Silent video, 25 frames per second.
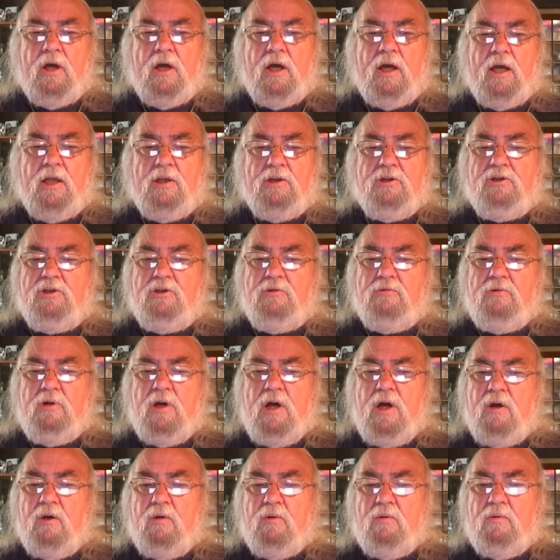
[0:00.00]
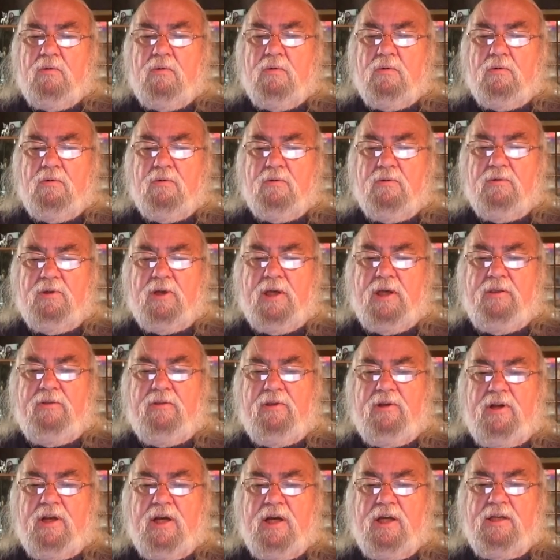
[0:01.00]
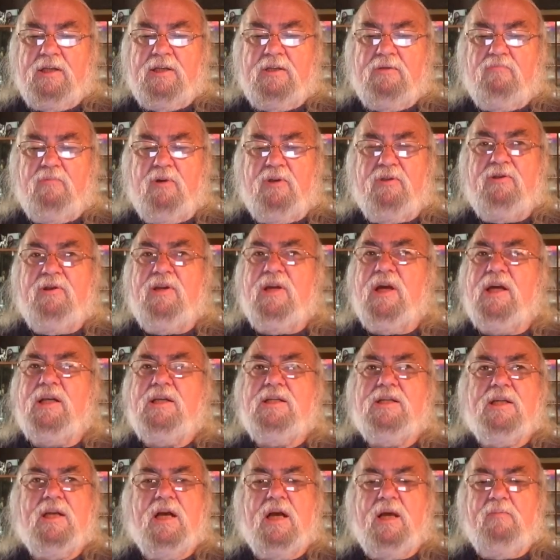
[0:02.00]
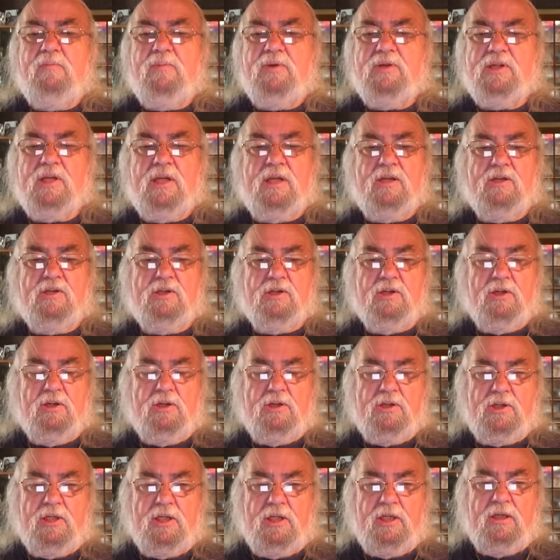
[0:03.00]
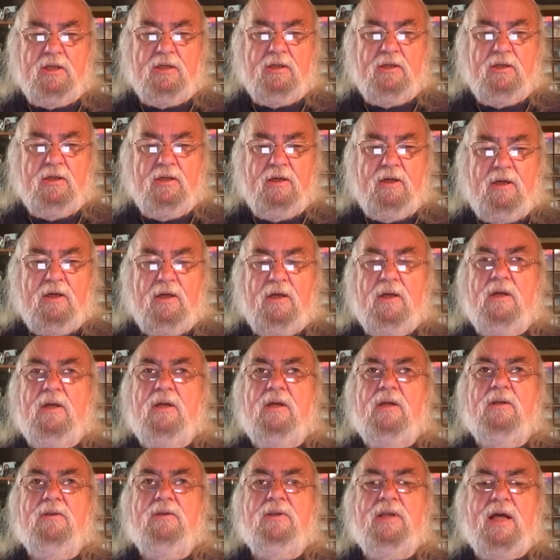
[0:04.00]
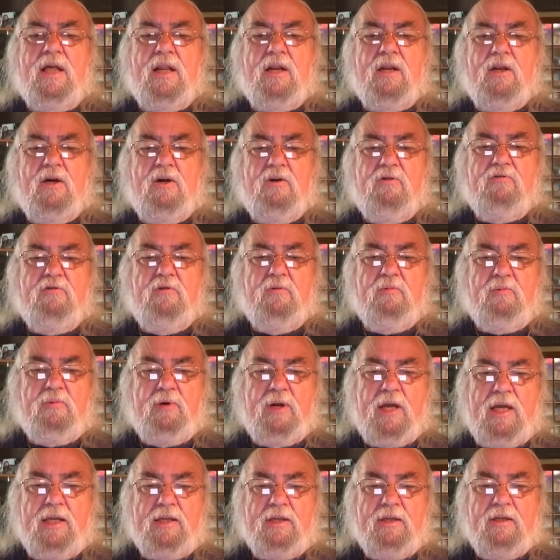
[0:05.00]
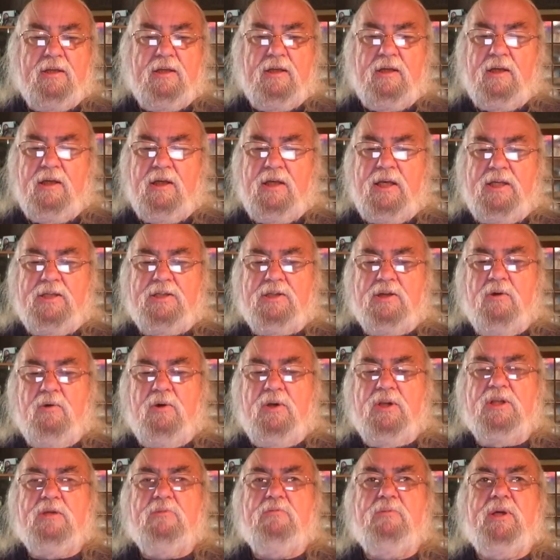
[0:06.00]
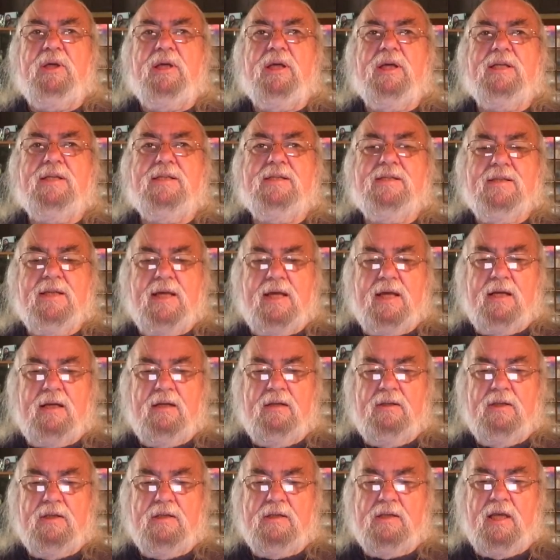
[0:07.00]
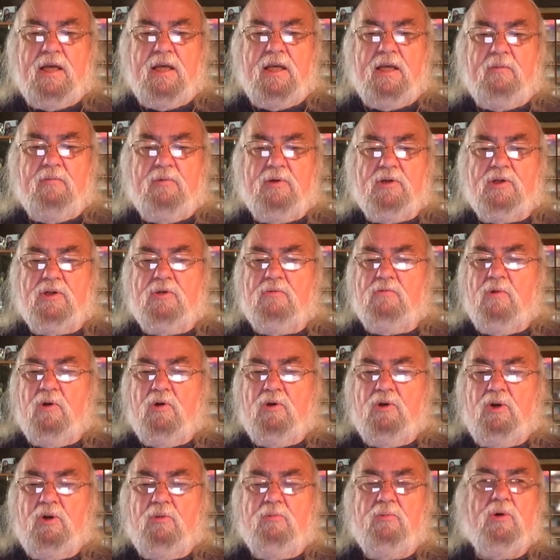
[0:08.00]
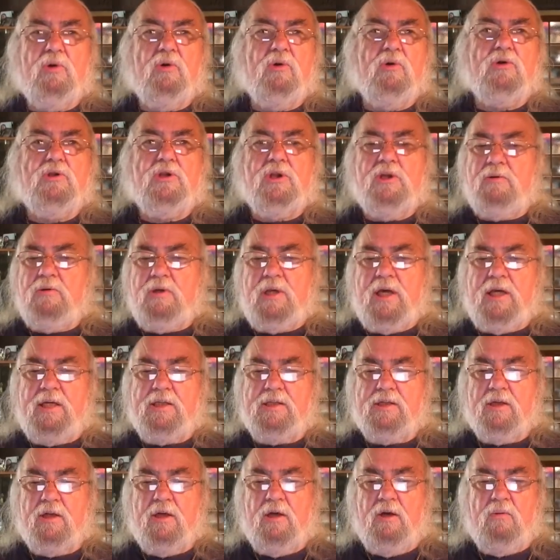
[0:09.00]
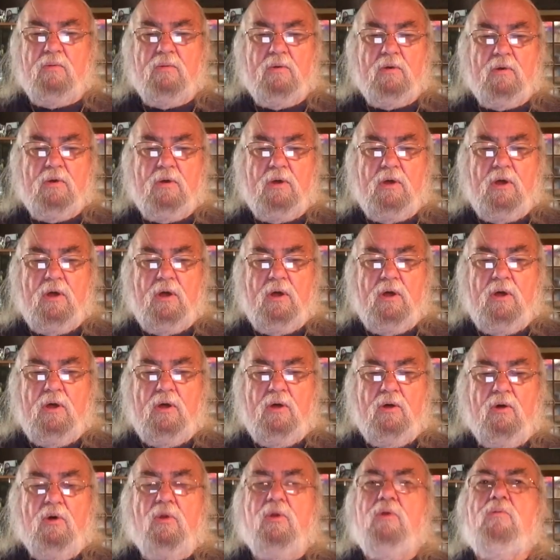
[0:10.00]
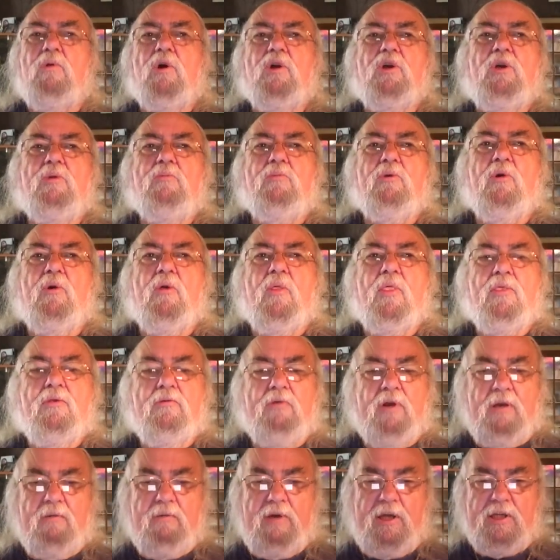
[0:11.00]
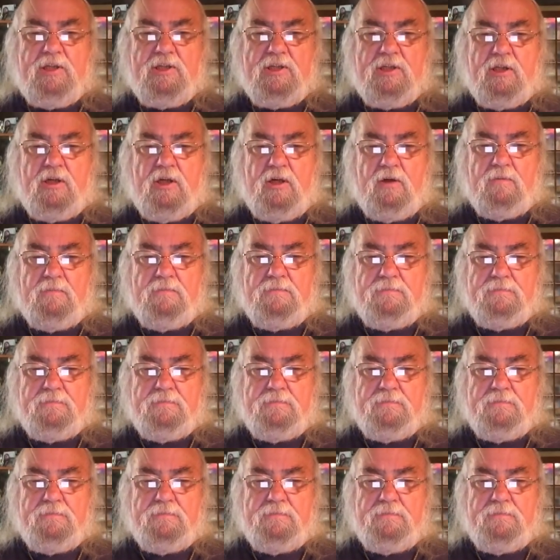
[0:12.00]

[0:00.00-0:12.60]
And you know that with 99% certainty, that loaf of bread is going to be exactly the same as the one you bought 2 days ago, or the one you bought 3 weeks ago,